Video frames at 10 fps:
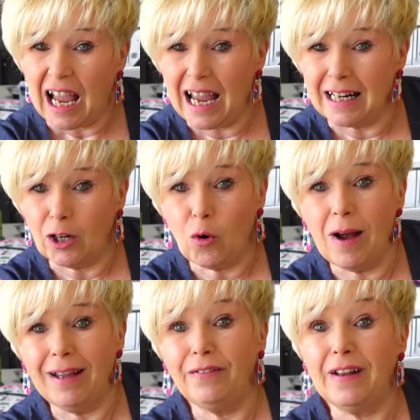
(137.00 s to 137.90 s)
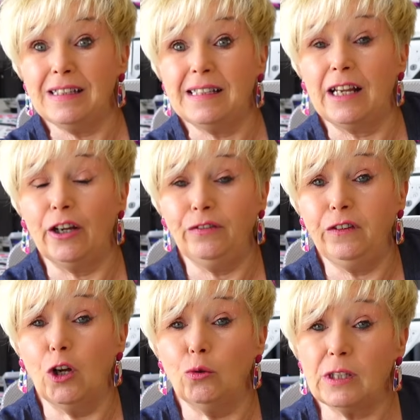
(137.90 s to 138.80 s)
And I quite fancy a
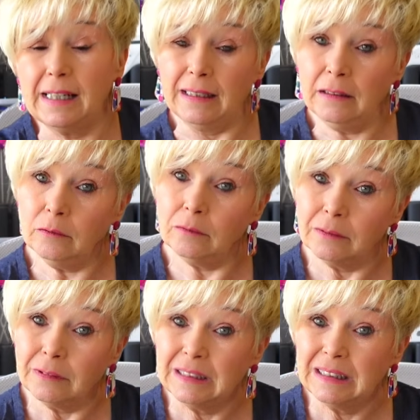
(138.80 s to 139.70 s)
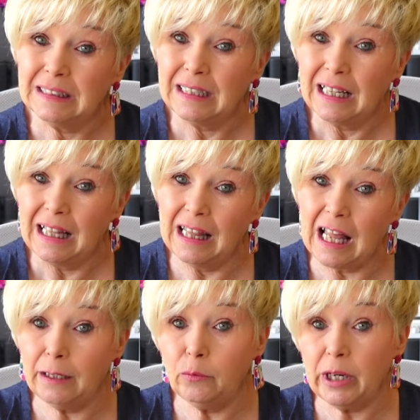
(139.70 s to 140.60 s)
floaty,
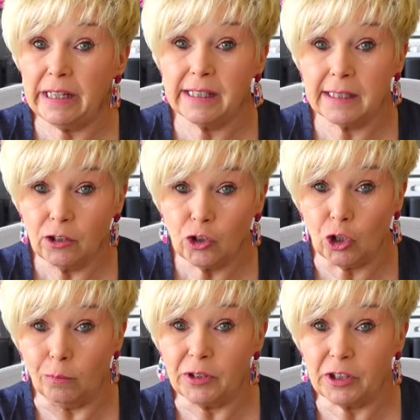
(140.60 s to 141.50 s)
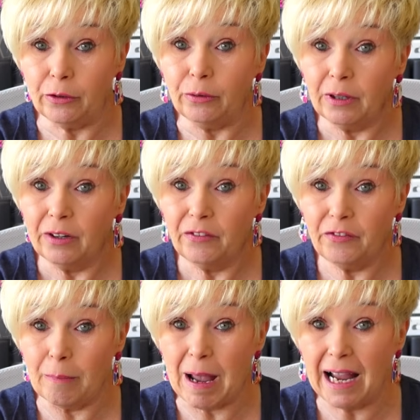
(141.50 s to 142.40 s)
lightweight jumpsuit
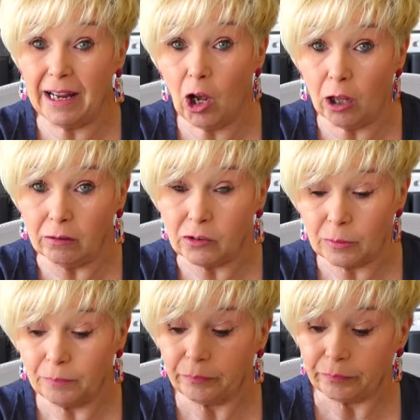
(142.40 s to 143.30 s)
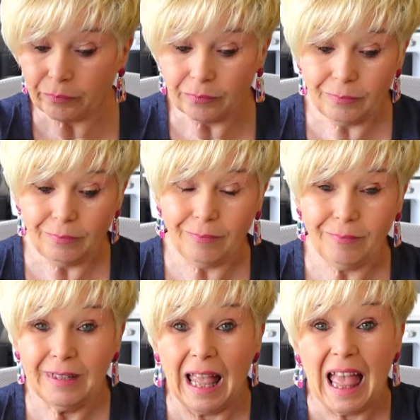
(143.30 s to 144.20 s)
for my holes.
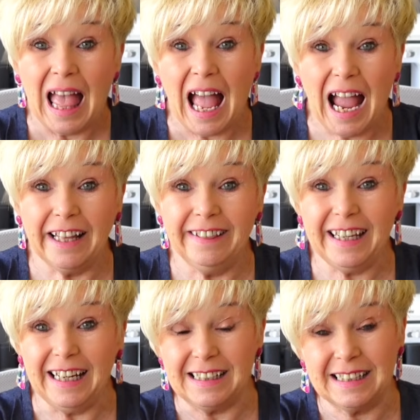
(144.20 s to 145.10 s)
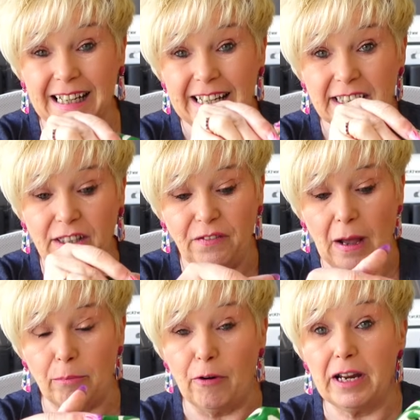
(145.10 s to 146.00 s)
And this is the
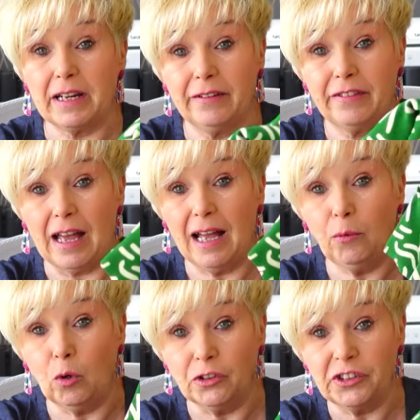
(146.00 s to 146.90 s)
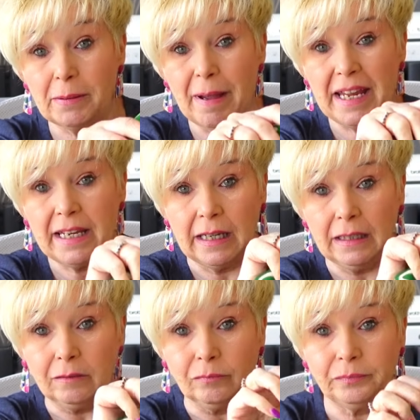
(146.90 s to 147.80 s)
fabric that I want to make it in.